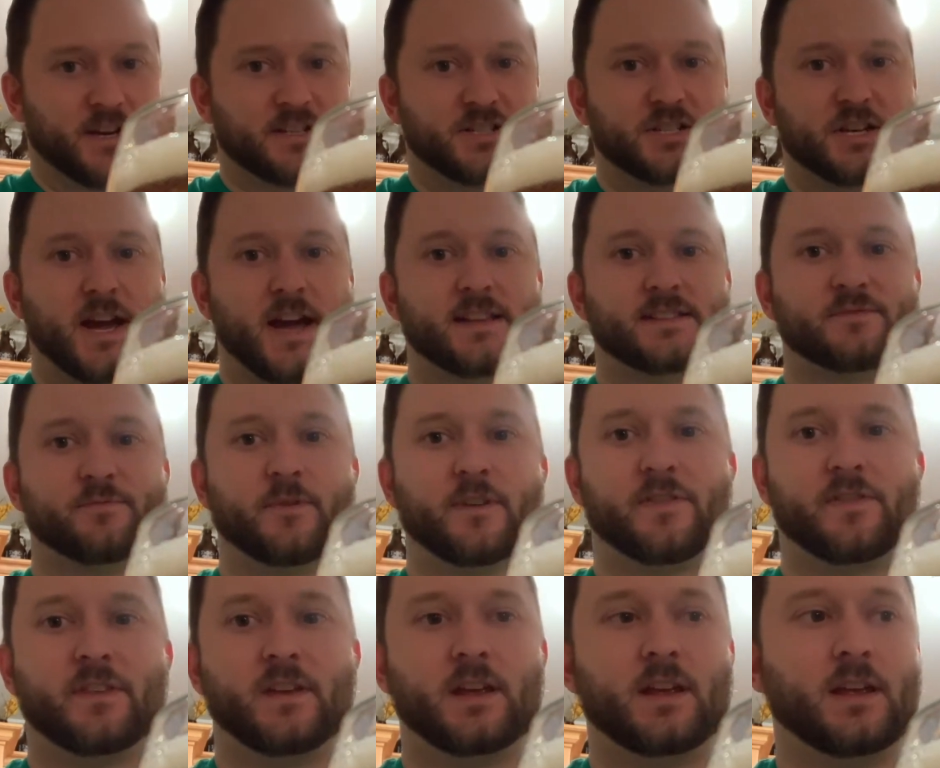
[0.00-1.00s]
chats with
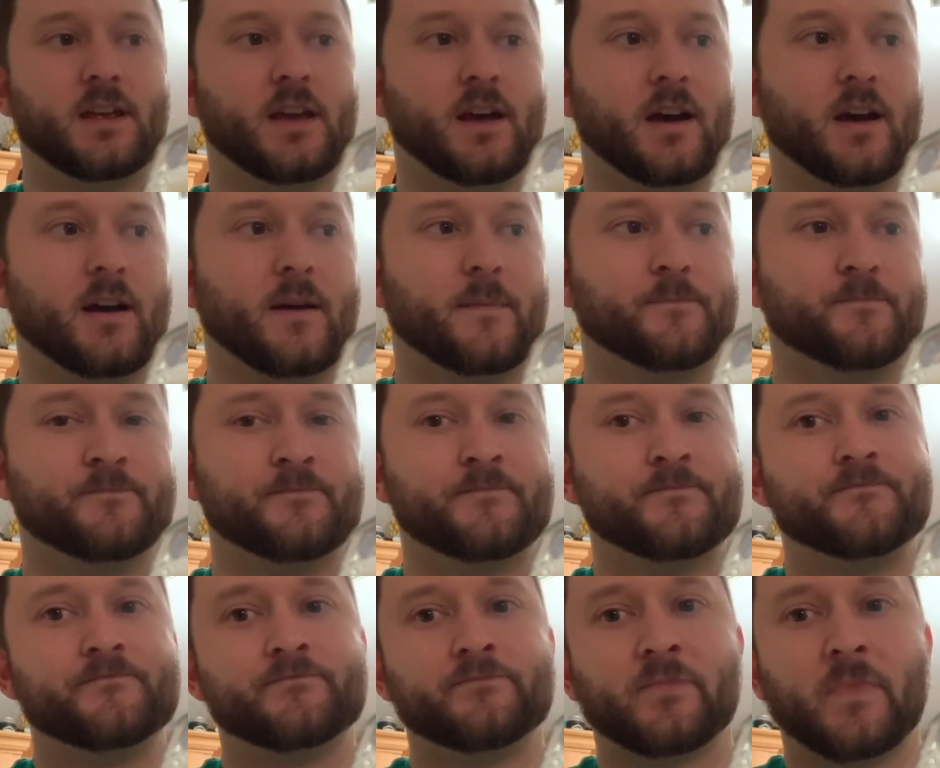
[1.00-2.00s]

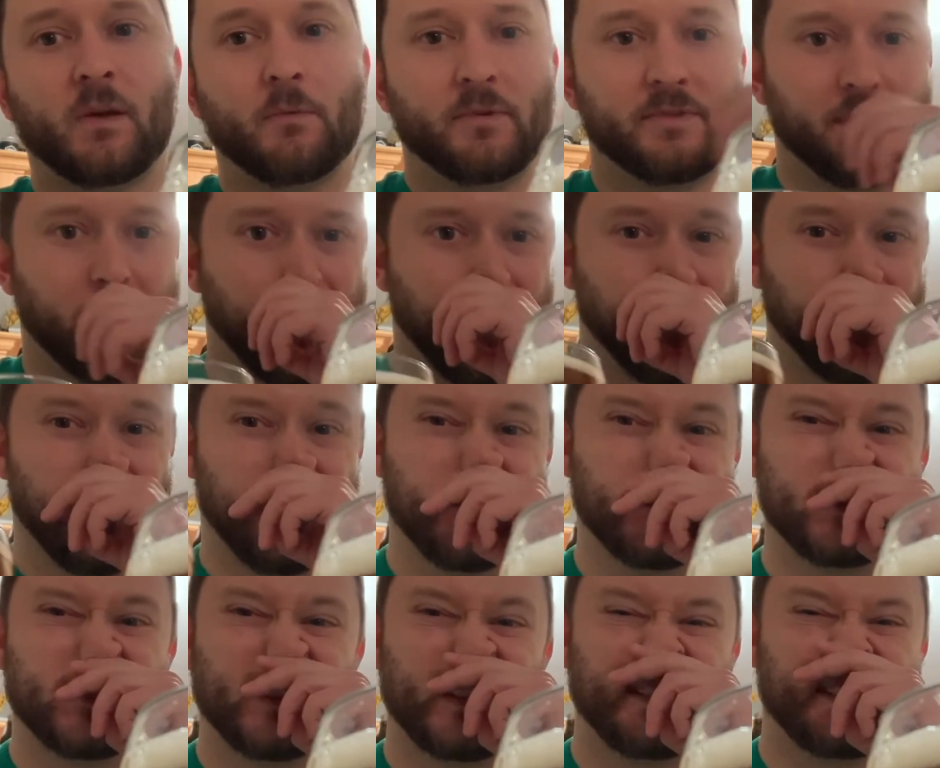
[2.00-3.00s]
the owners.
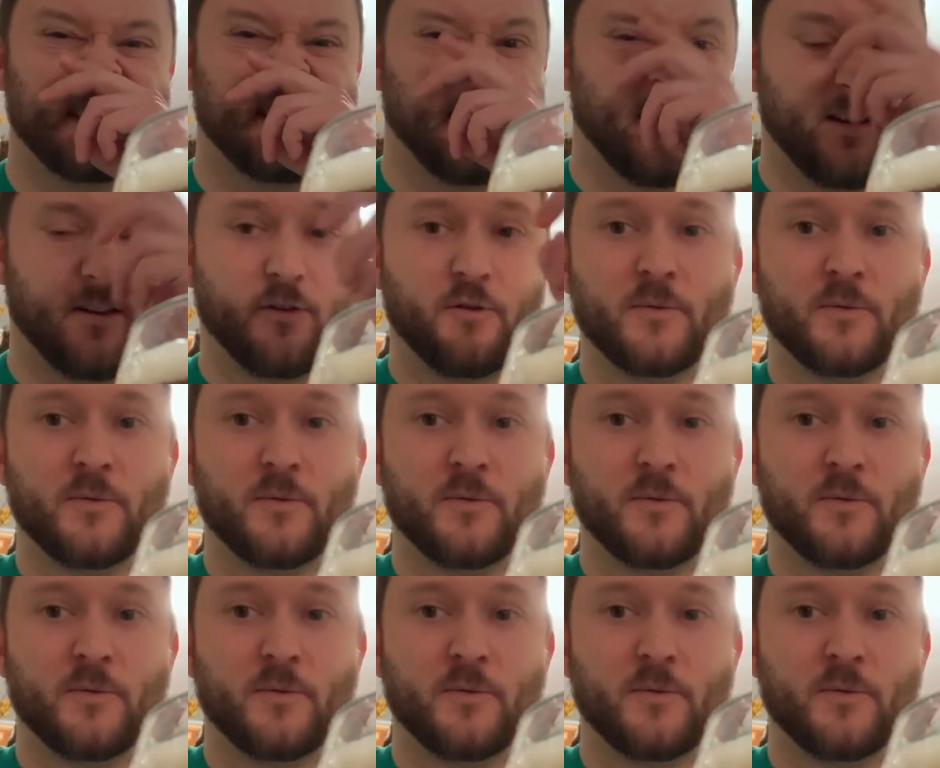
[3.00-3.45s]
So